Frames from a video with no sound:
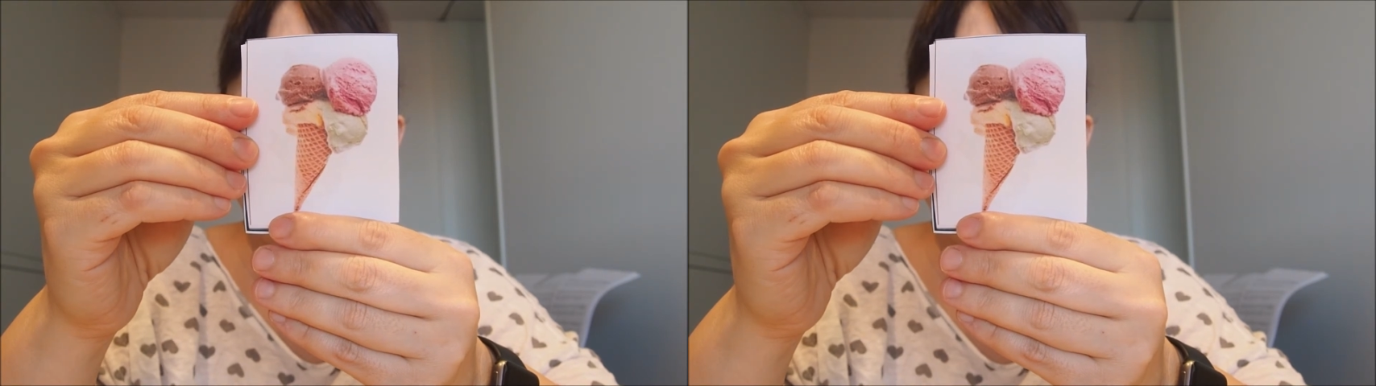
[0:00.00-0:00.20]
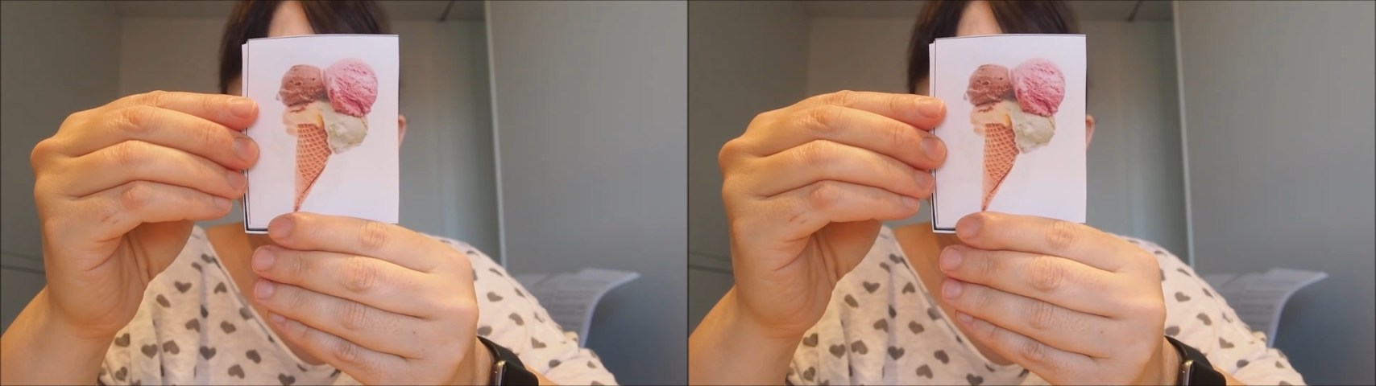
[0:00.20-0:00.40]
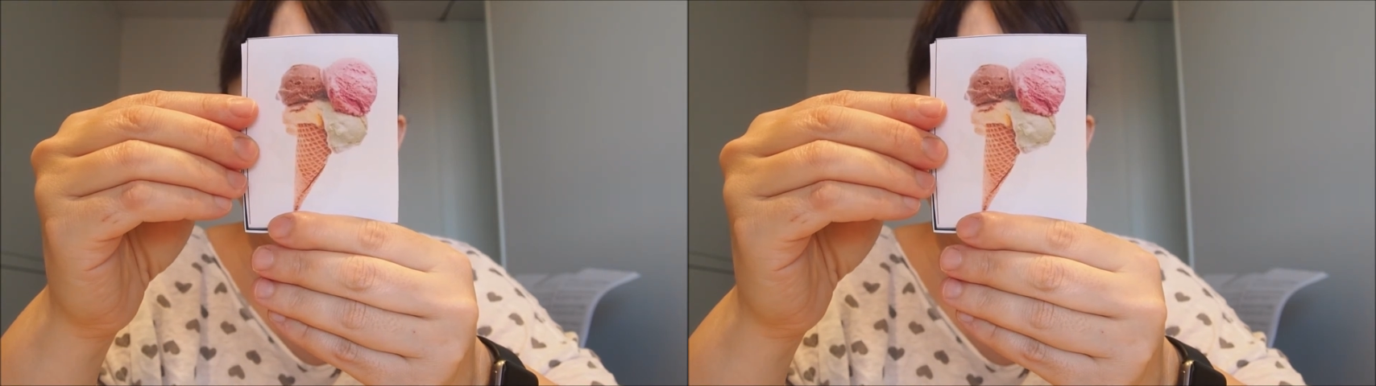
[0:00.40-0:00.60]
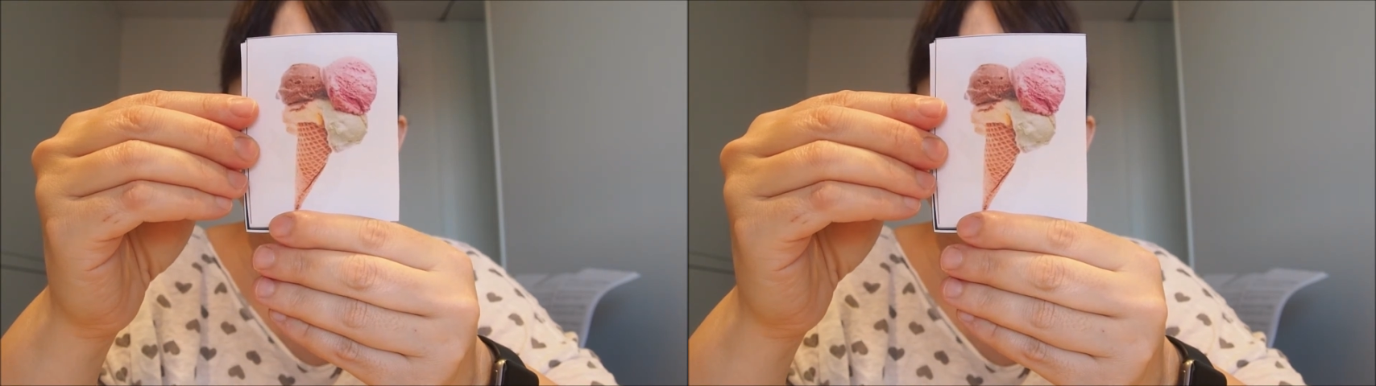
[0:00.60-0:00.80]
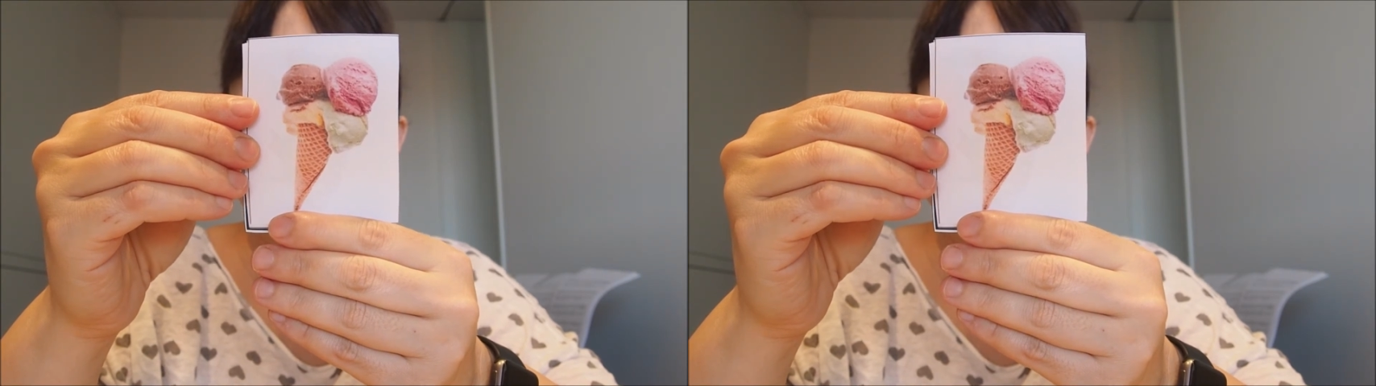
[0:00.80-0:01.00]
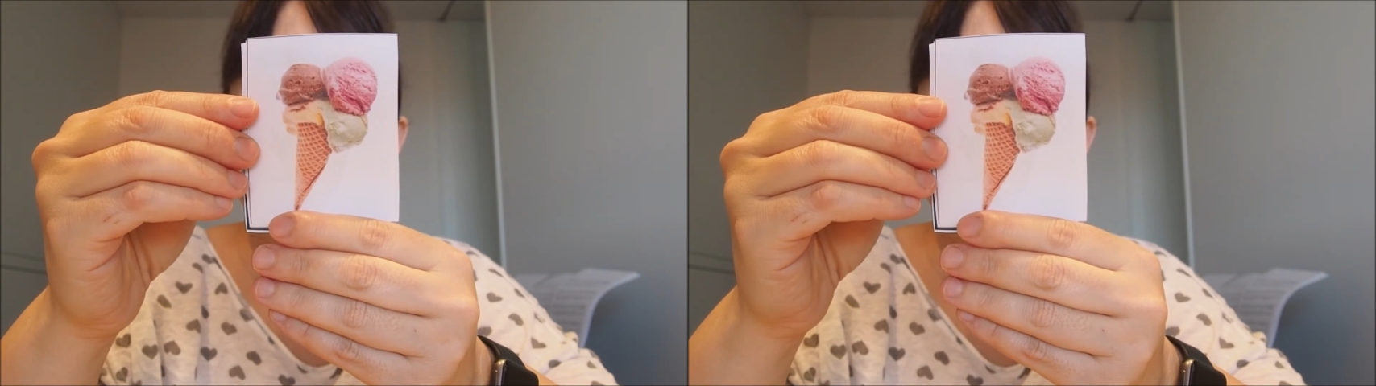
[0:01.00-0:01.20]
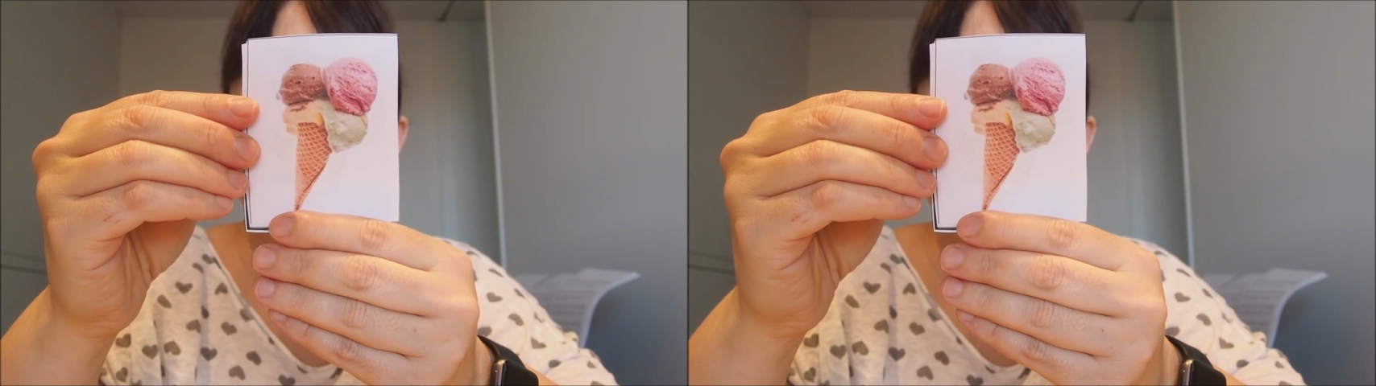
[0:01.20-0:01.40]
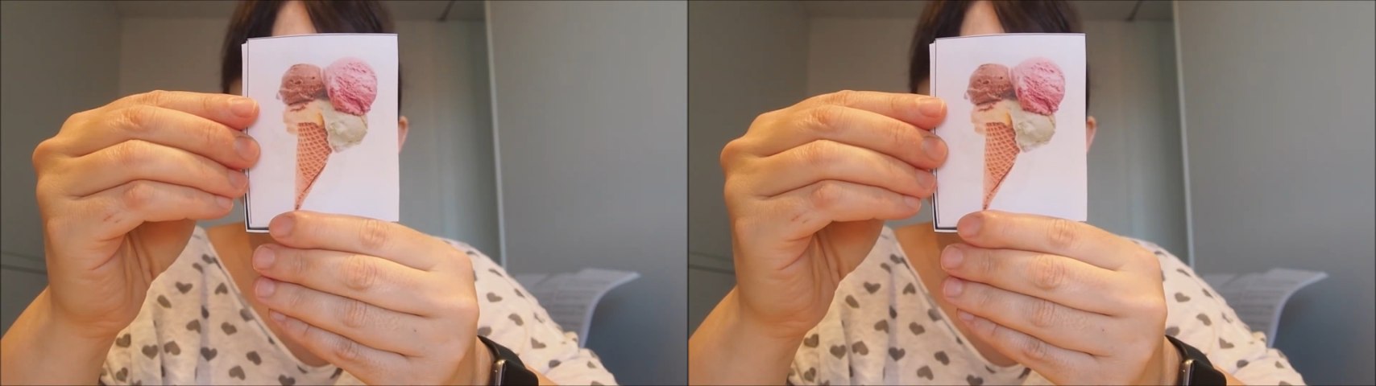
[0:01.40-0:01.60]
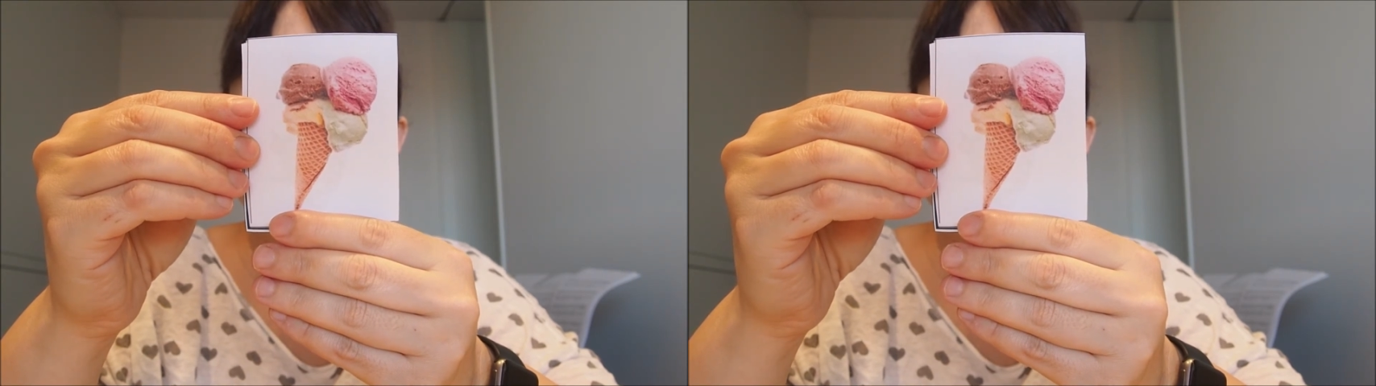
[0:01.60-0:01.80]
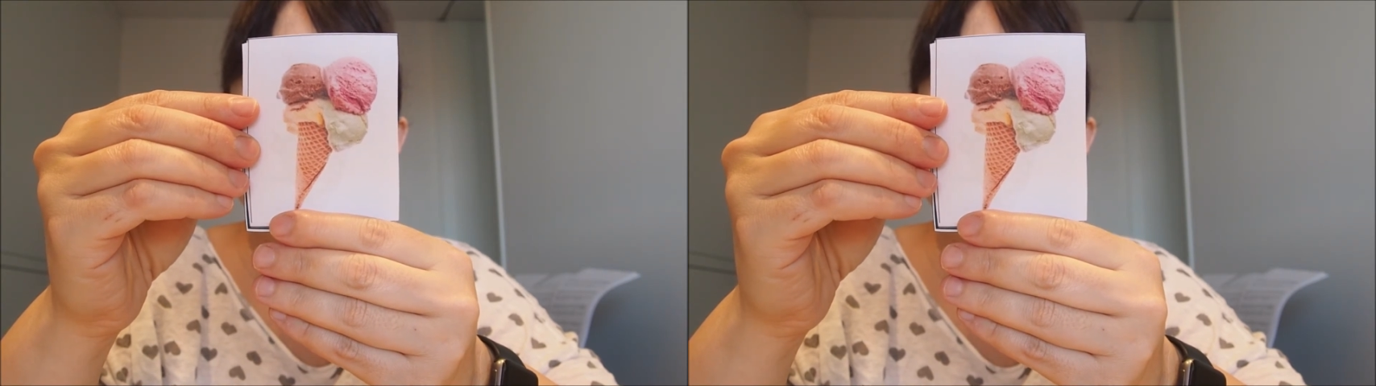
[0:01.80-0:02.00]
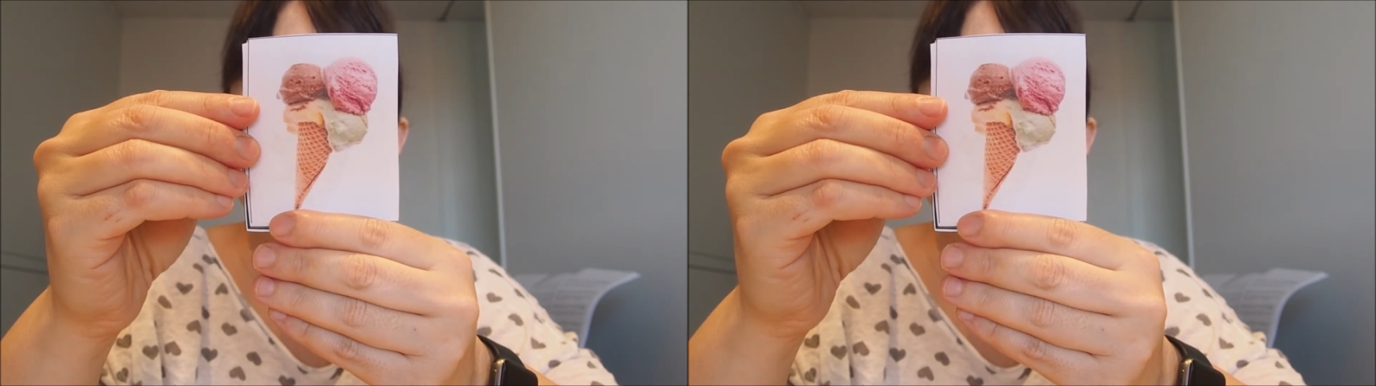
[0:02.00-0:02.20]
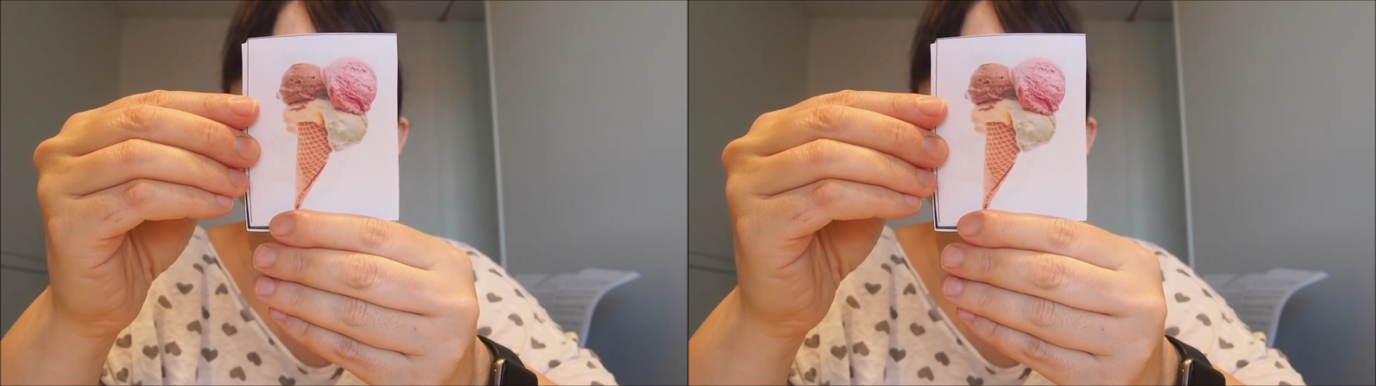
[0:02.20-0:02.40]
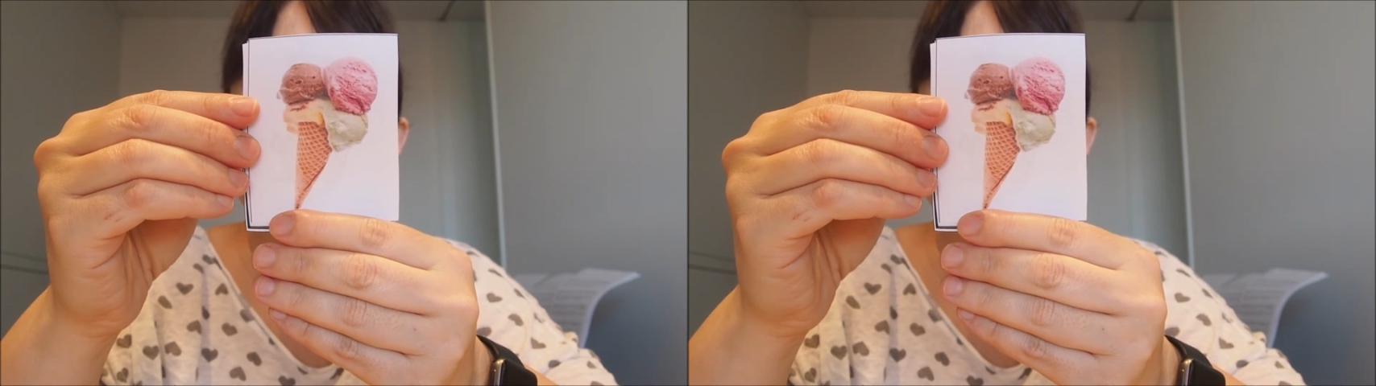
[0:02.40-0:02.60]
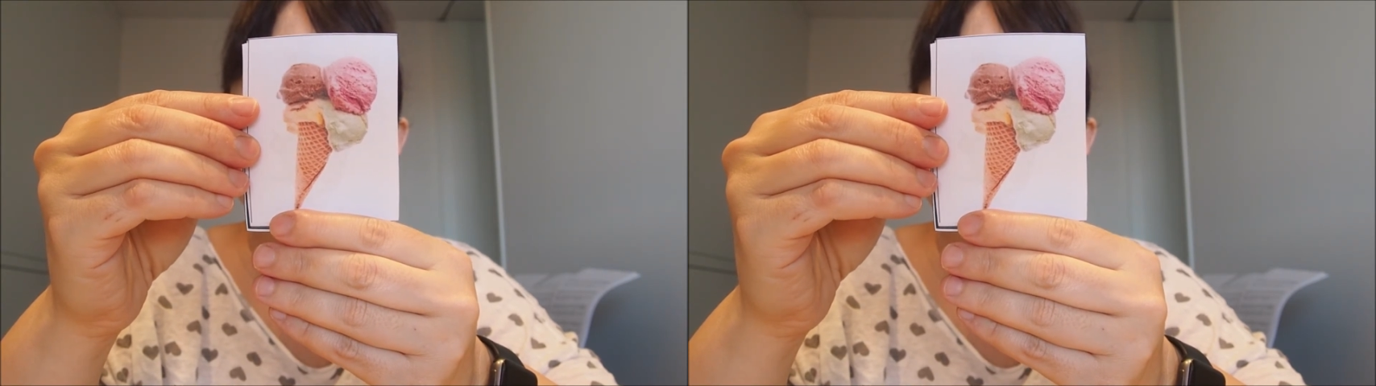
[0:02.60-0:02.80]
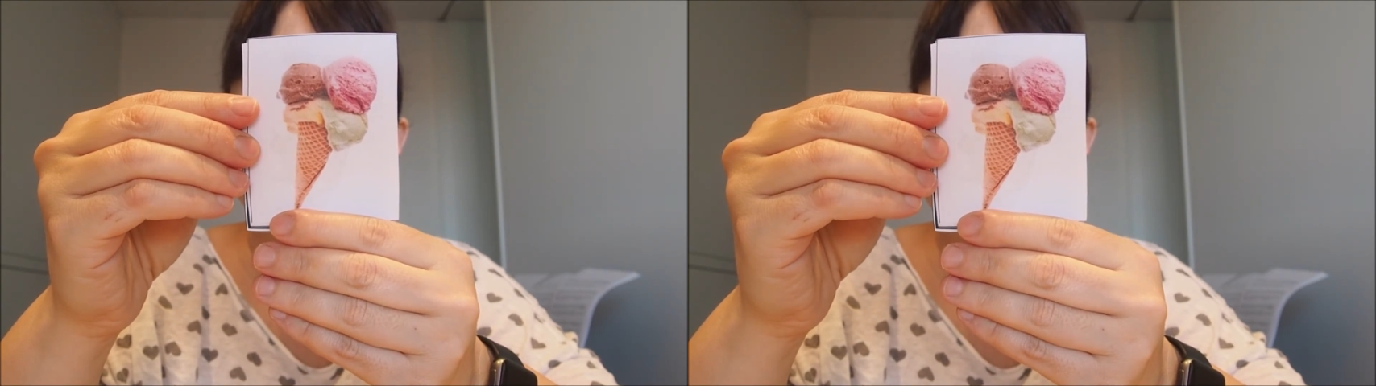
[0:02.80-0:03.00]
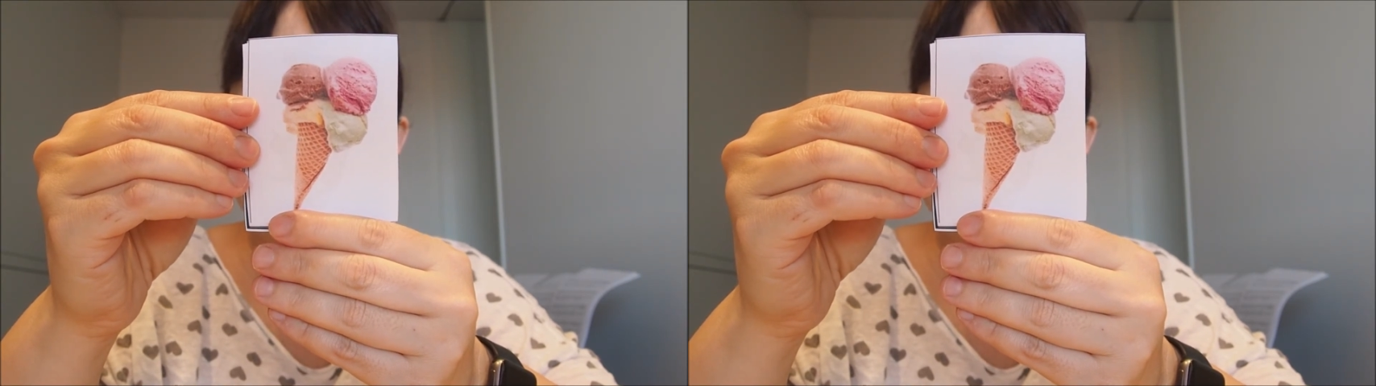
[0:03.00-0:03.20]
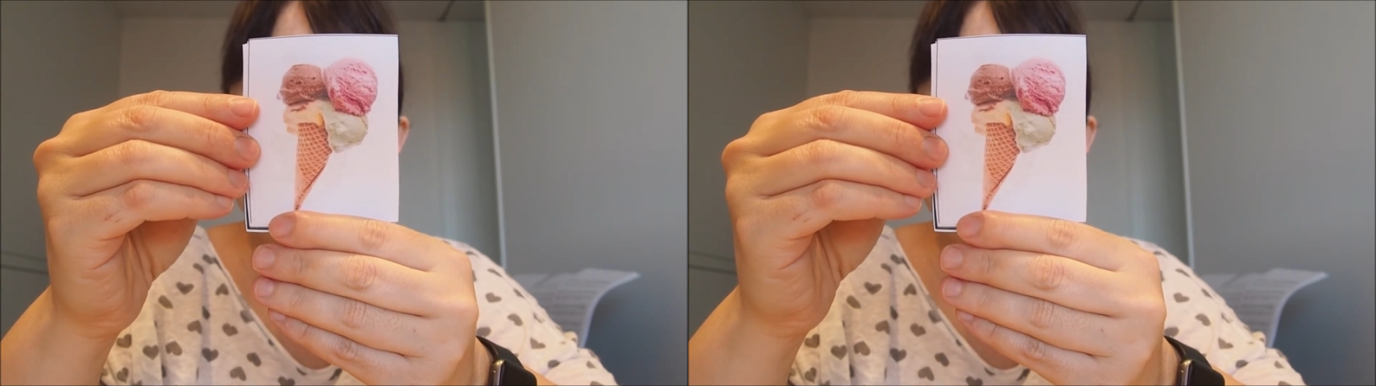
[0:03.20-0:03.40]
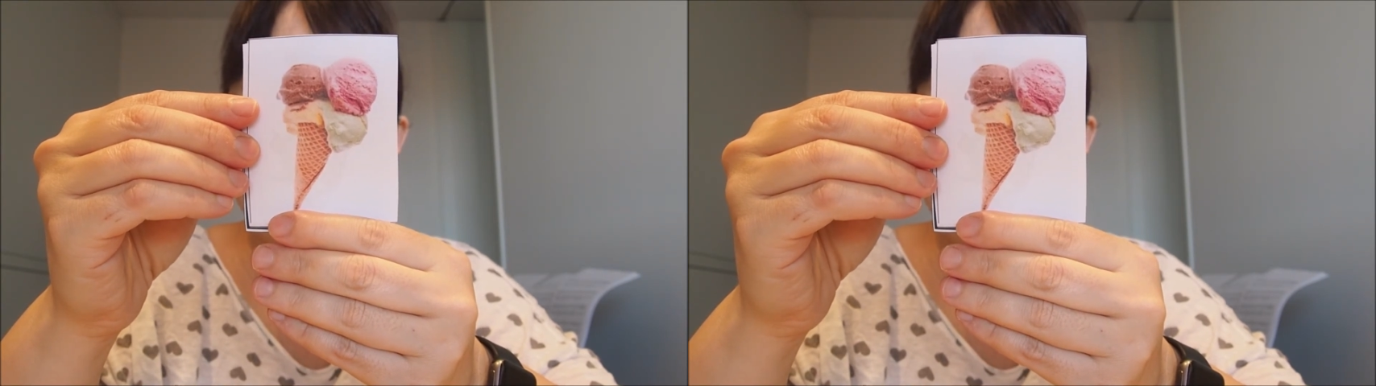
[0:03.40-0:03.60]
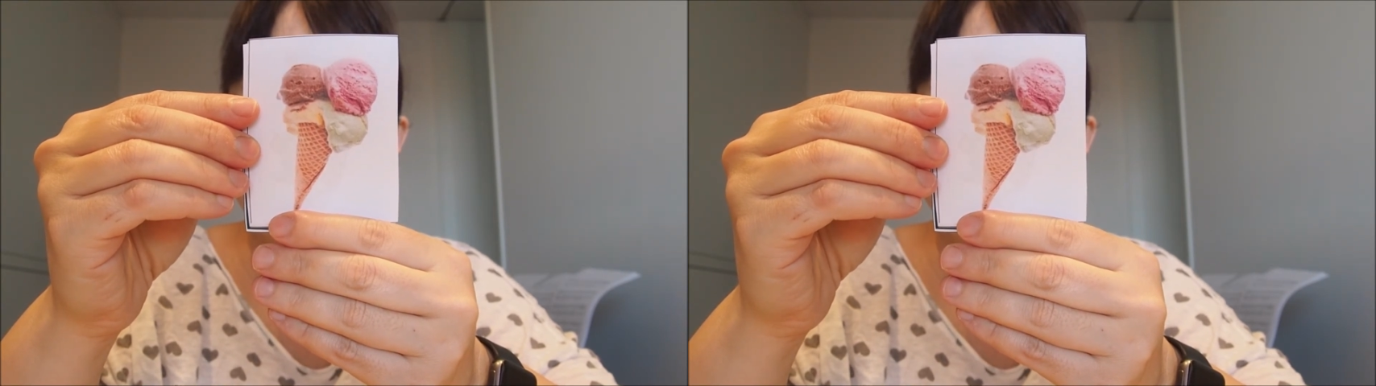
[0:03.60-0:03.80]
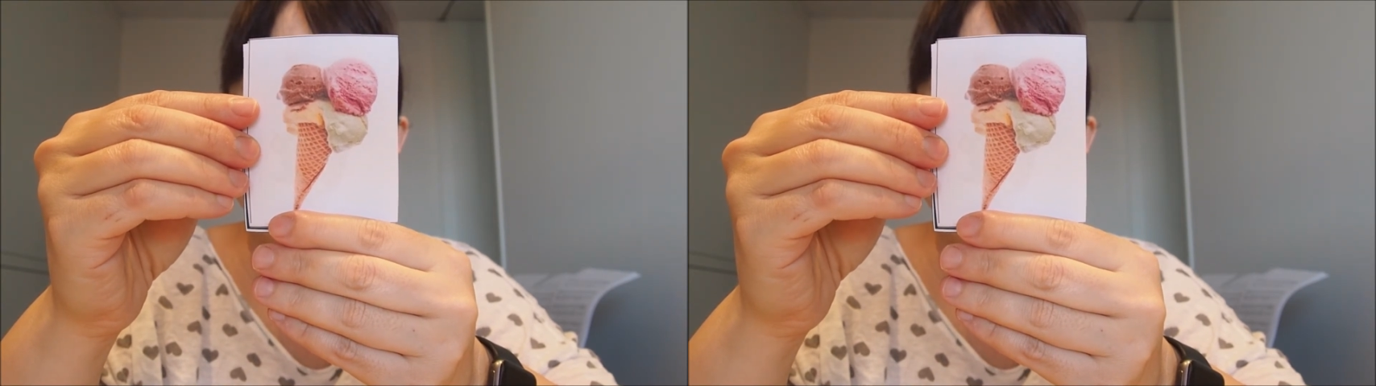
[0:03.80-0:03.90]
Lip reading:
Nobody's mouth can be seen.